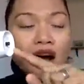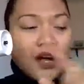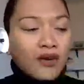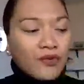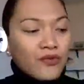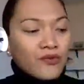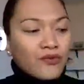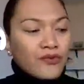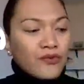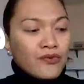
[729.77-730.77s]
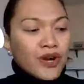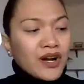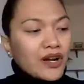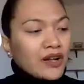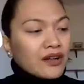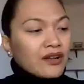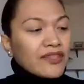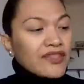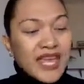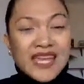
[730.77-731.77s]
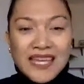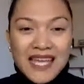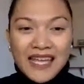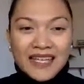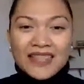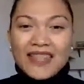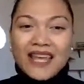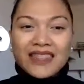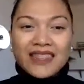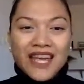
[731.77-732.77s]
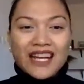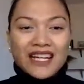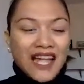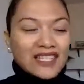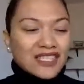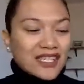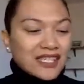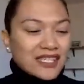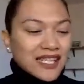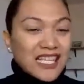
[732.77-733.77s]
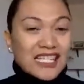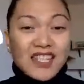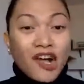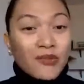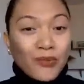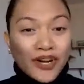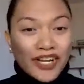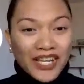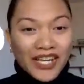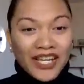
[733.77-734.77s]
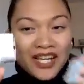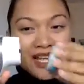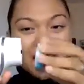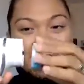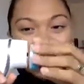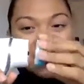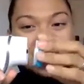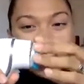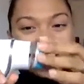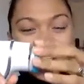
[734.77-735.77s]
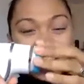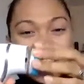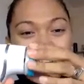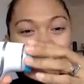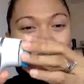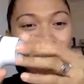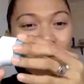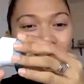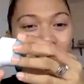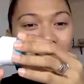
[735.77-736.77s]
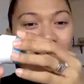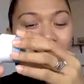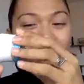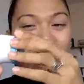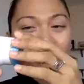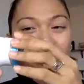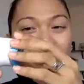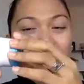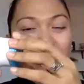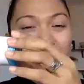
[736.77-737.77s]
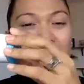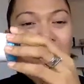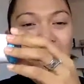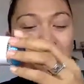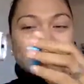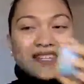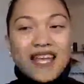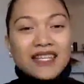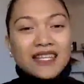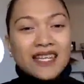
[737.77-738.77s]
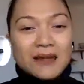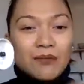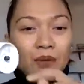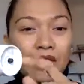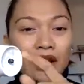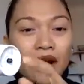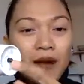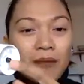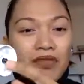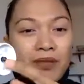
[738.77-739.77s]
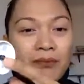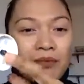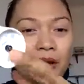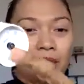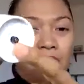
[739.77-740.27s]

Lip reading: were thinking that their gadget is not working because it does not fit the silicone head anymore. But the problem